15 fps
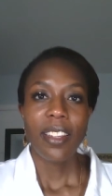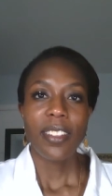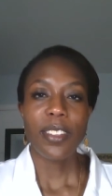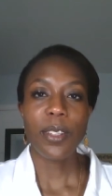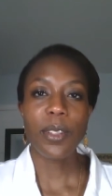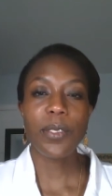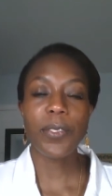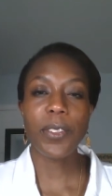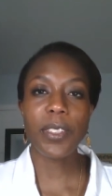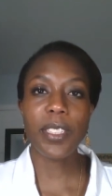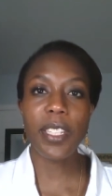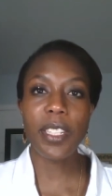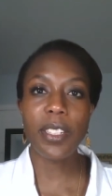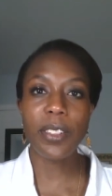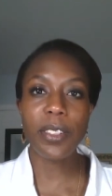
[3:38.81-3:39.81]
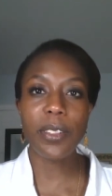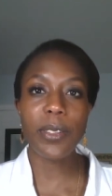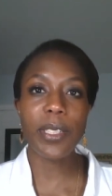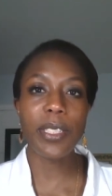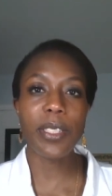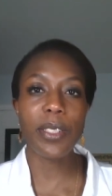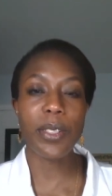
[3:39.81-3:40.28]
So the first thing you're
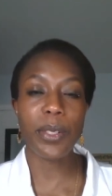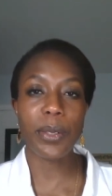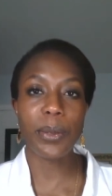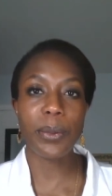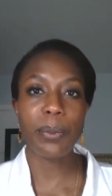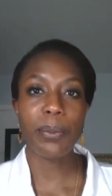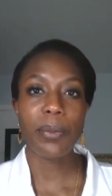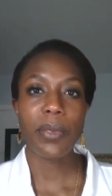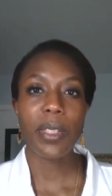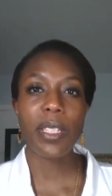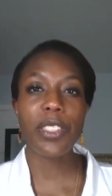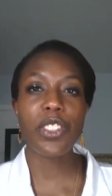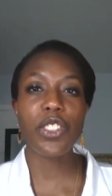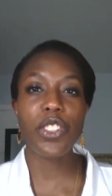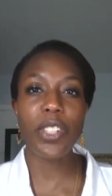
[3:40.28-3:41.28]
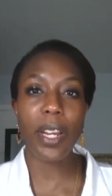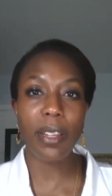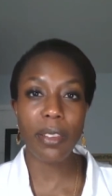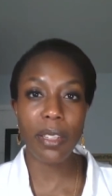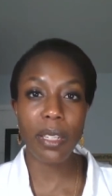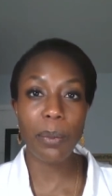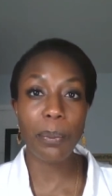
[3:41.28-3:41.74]
going to do is
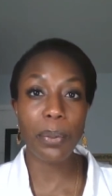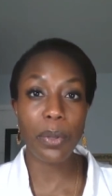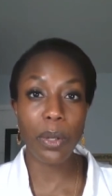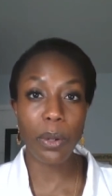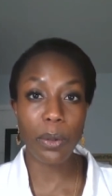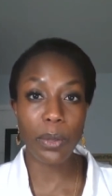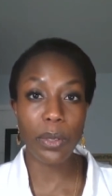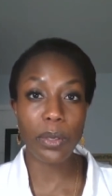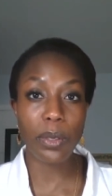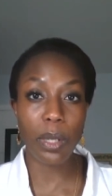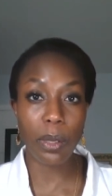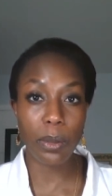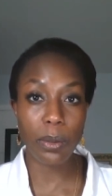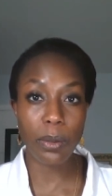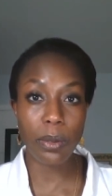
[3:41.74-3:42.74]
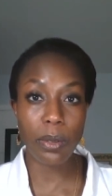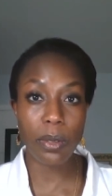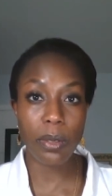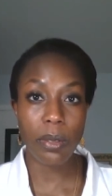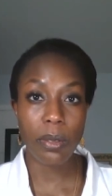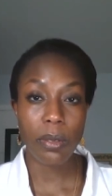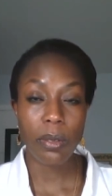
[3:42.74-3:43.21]
gently blow your
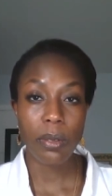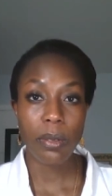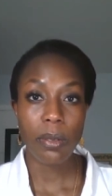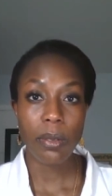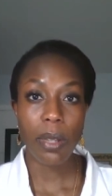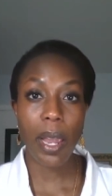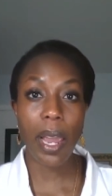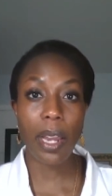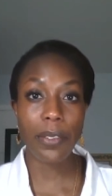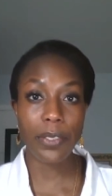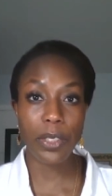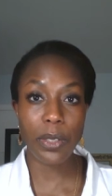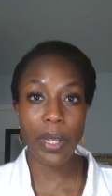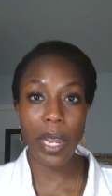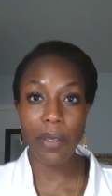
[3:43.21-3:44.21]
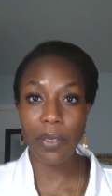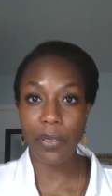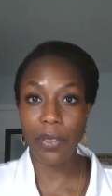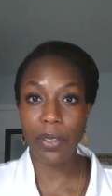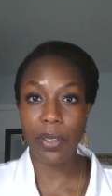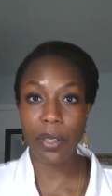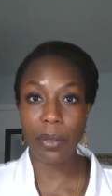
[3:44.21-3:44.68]
nose after you have
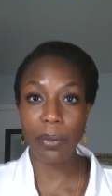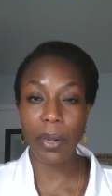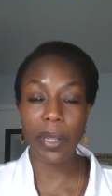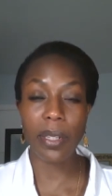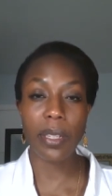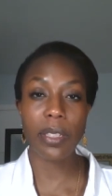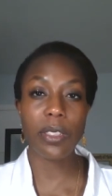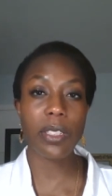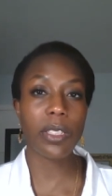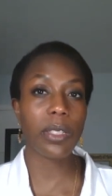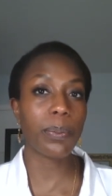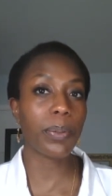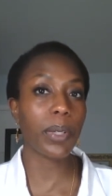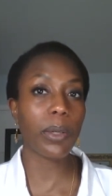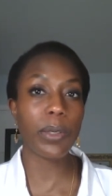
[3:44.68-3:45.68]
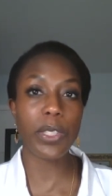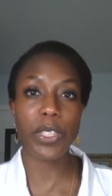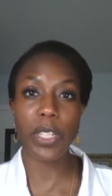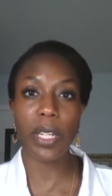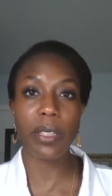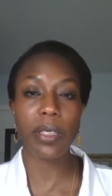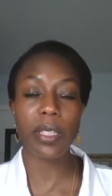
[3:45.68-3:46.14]
everything ready. Just blow it
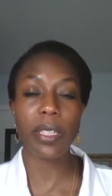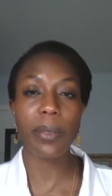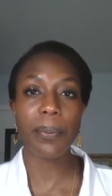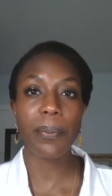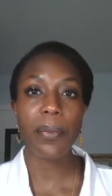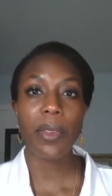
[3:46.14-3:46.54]
gently.